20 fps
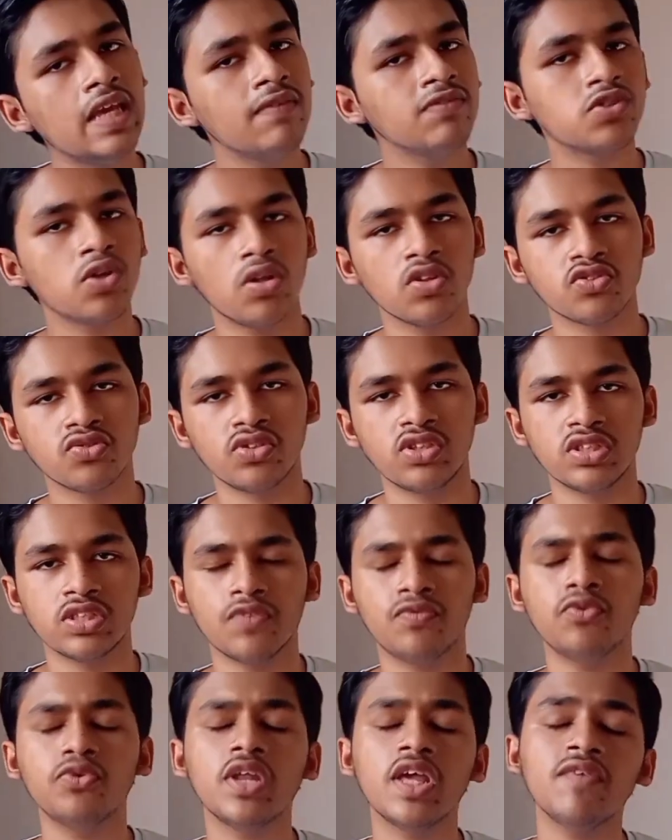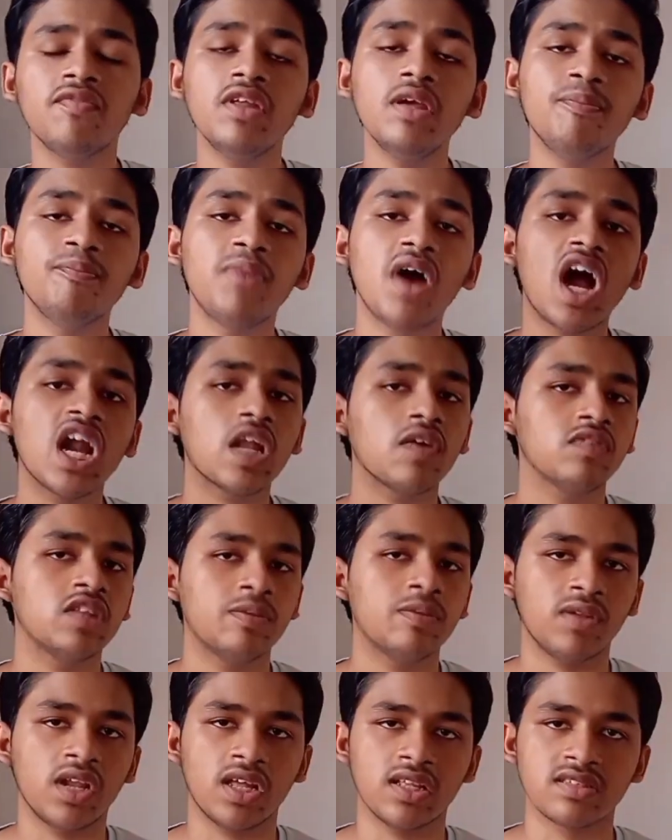the leaves also need the food, every
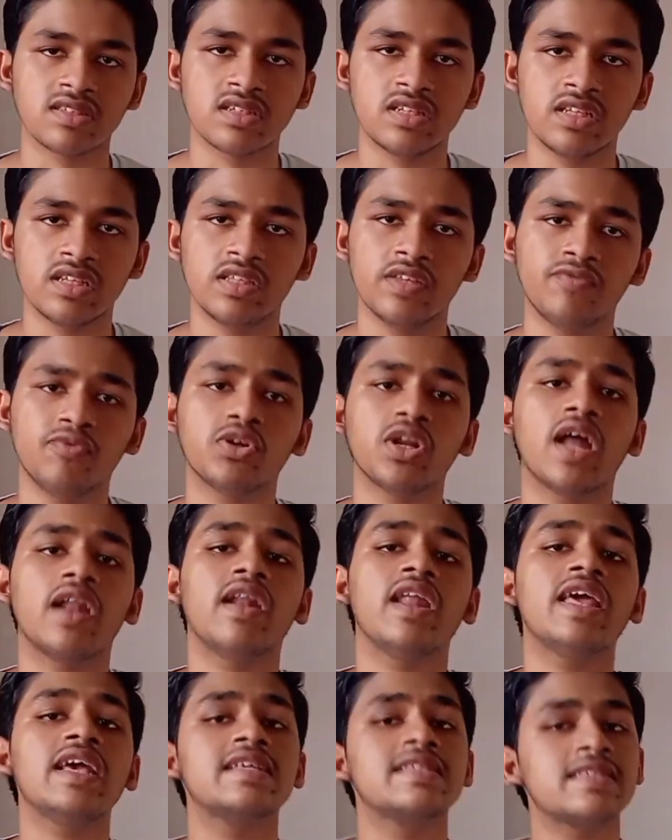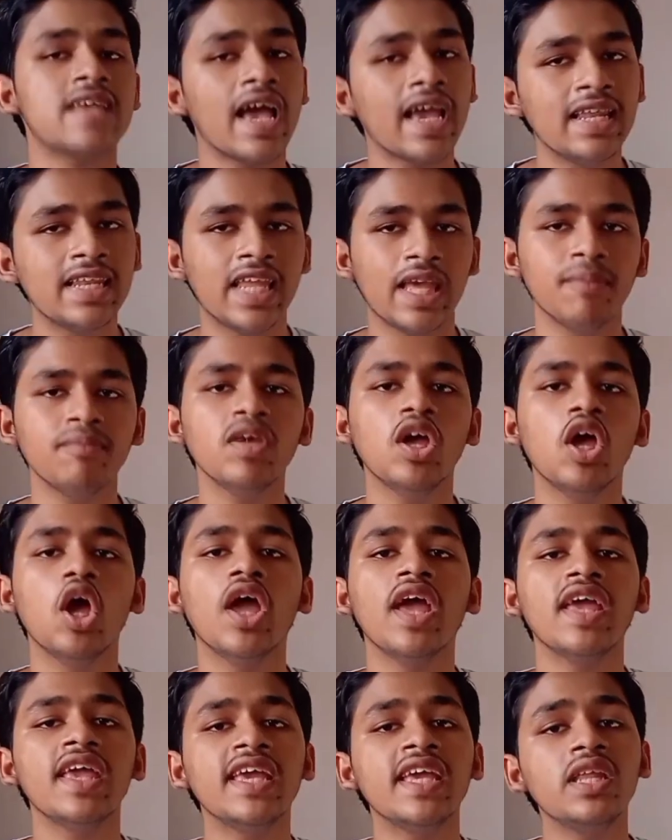part of the plants need the food, unlike
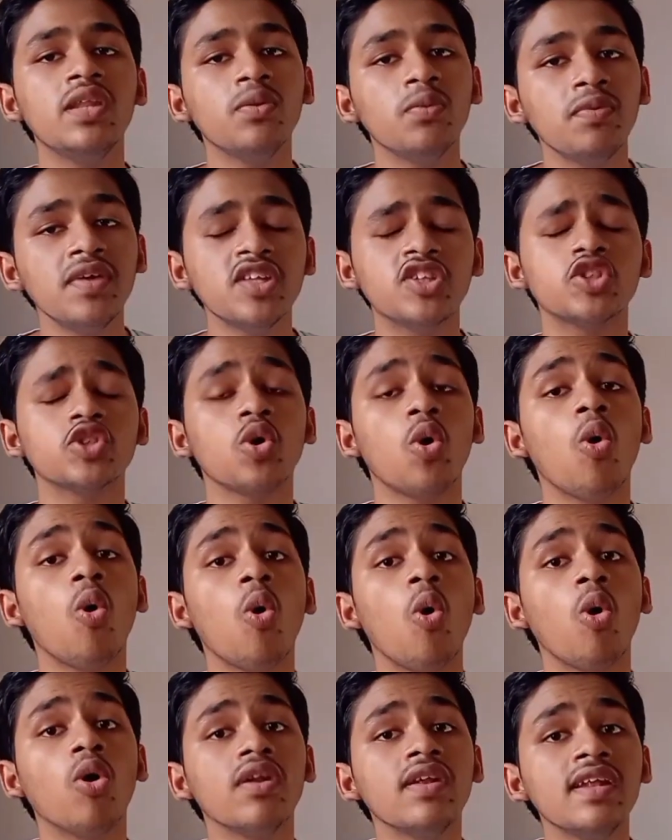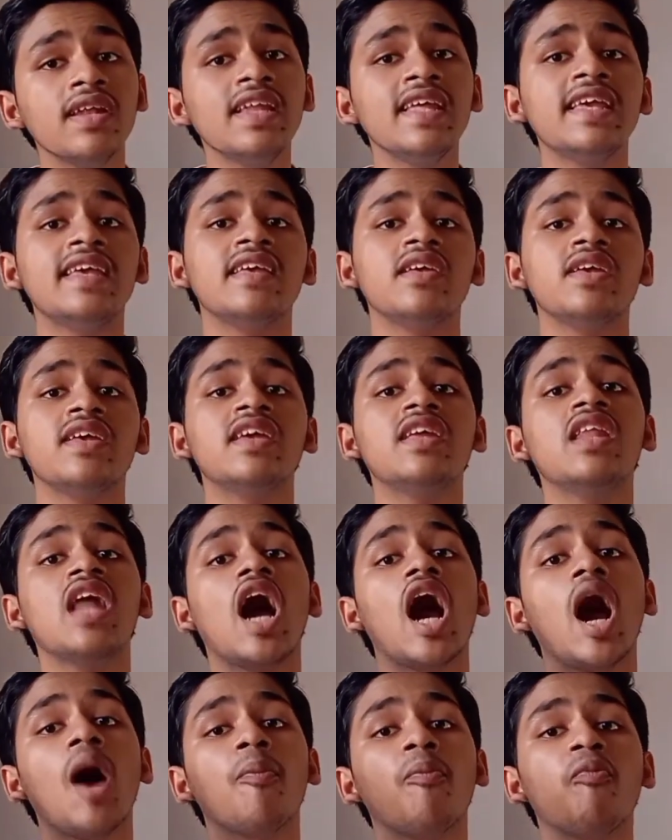xylem, in which only
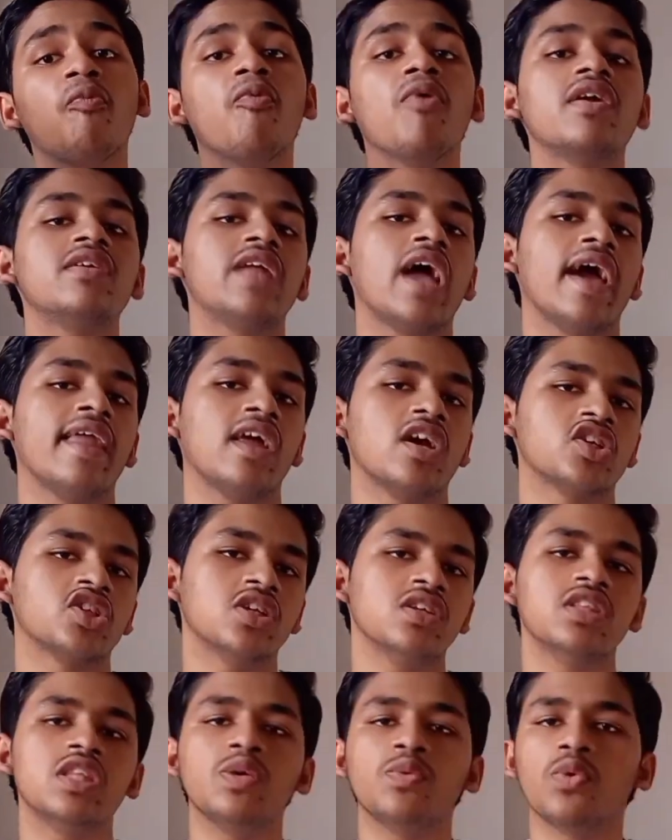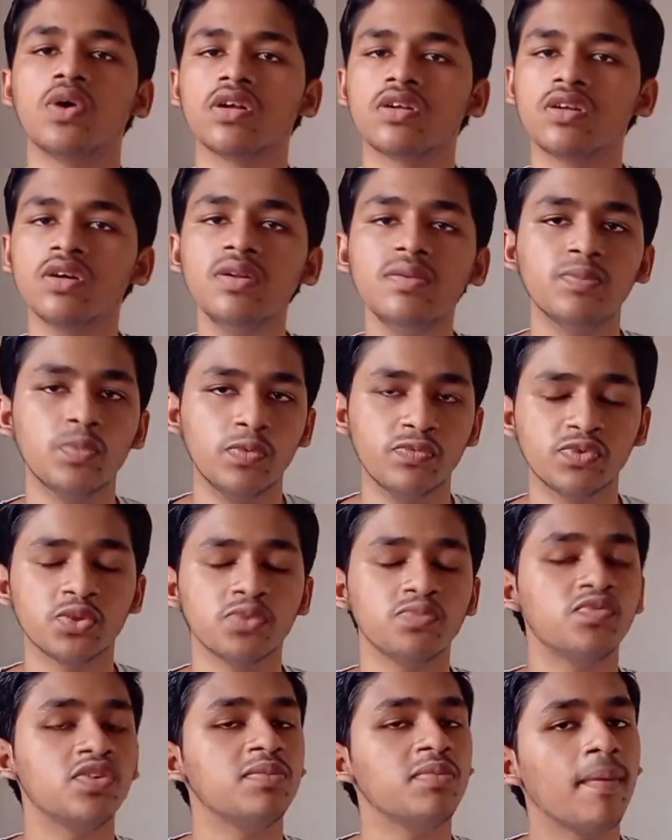in upward direction the water
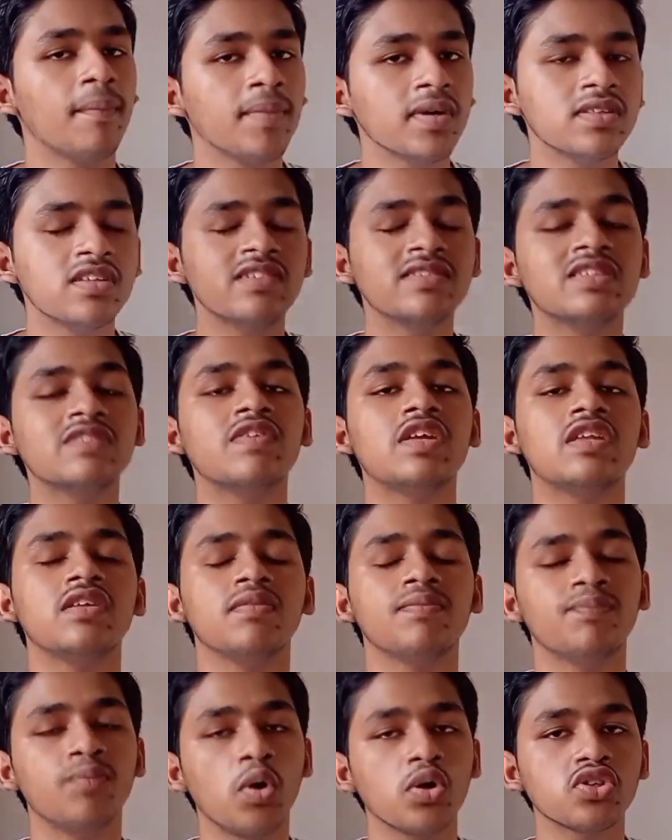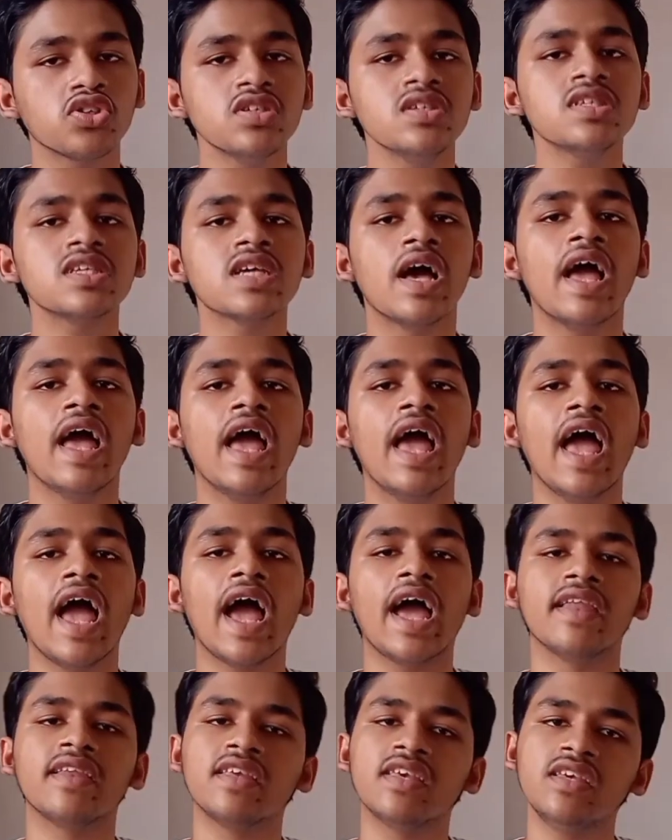moves. So remember, this is very important.
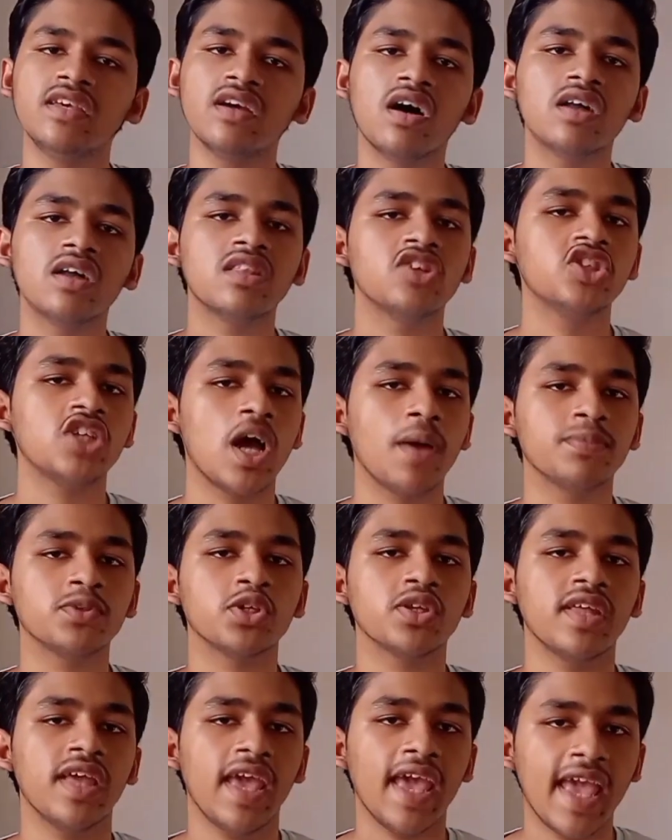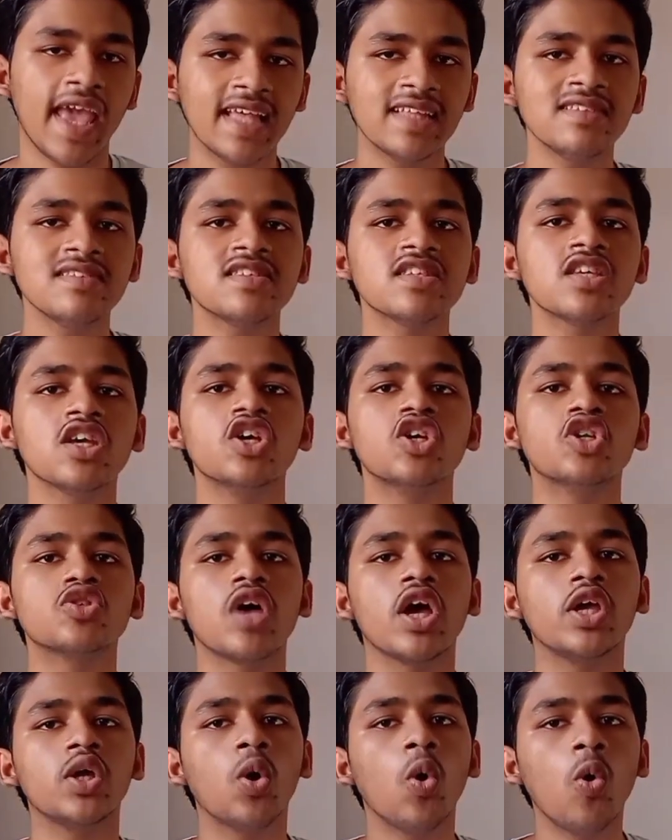And here the chapter ends.
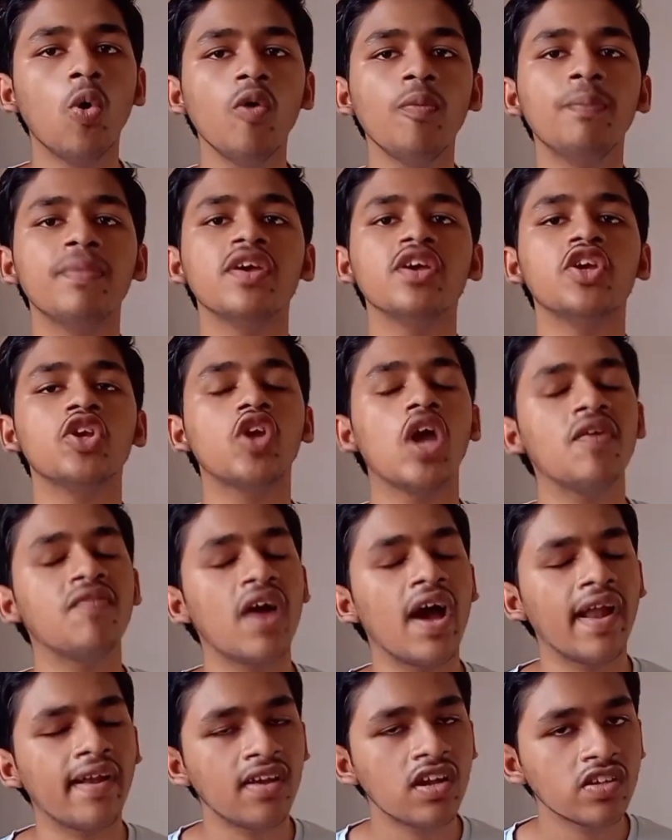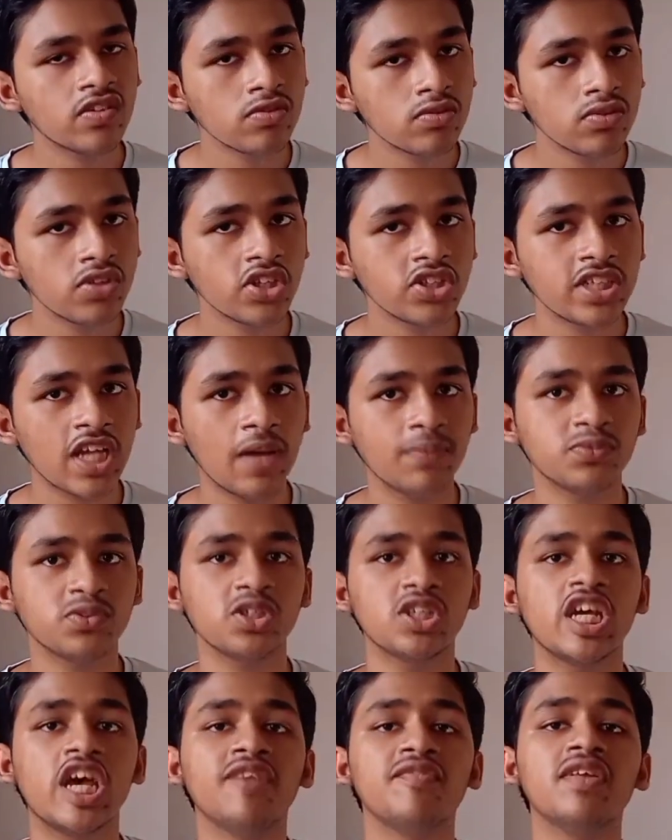So I hope you have understood the
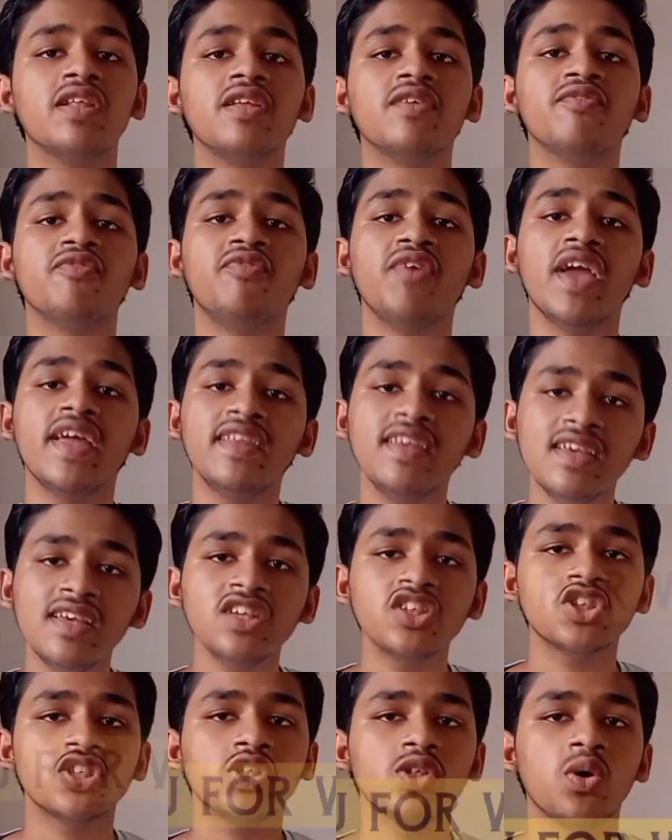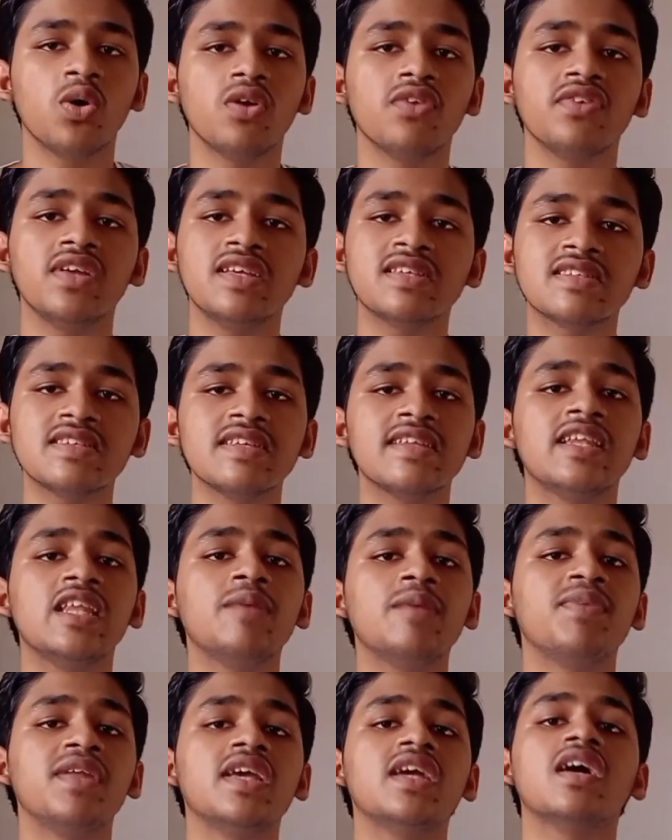chapter. I will very sure
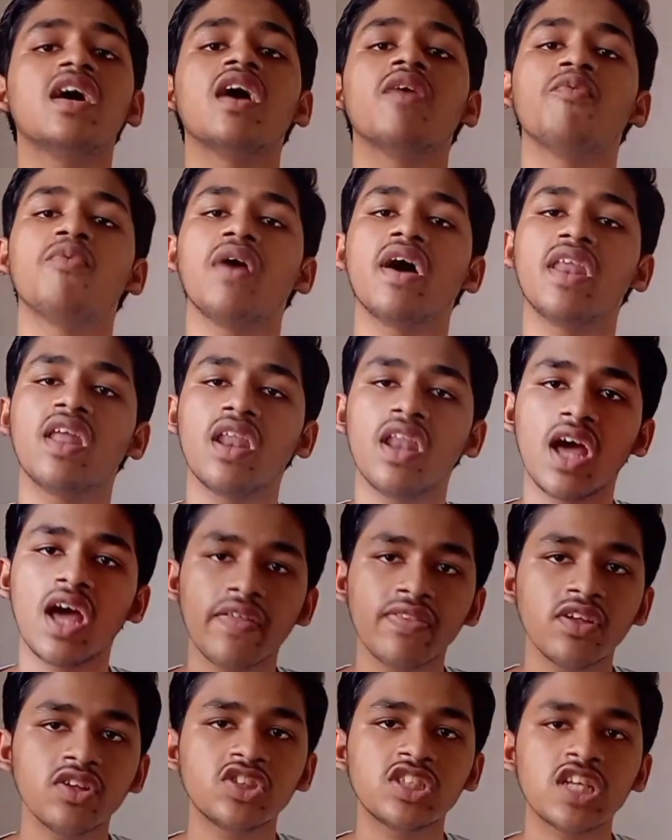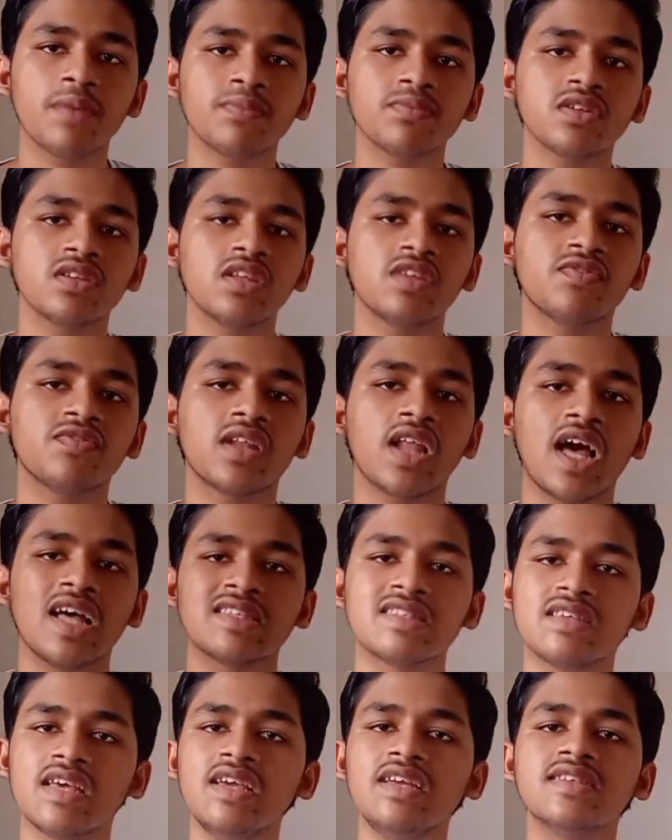recently bring another chapter in
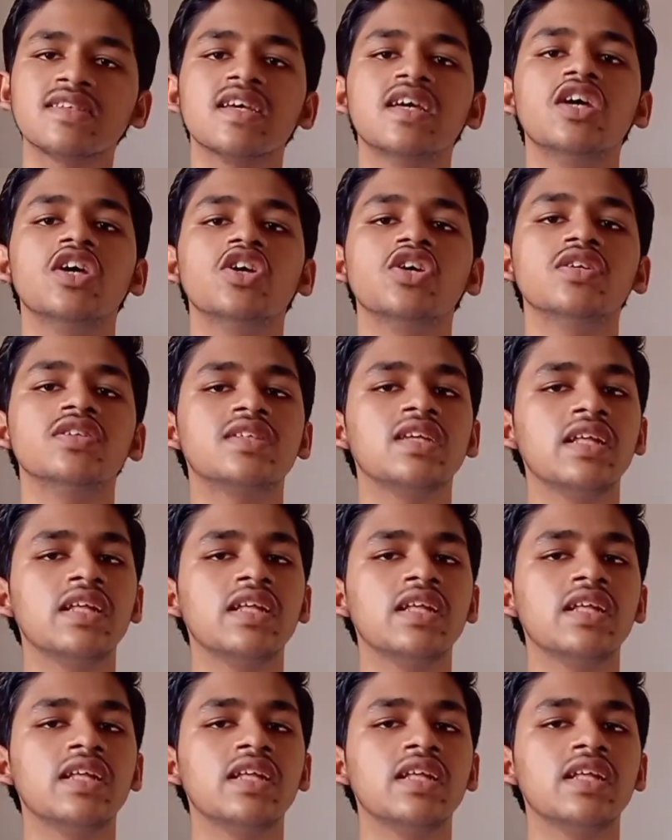class 8.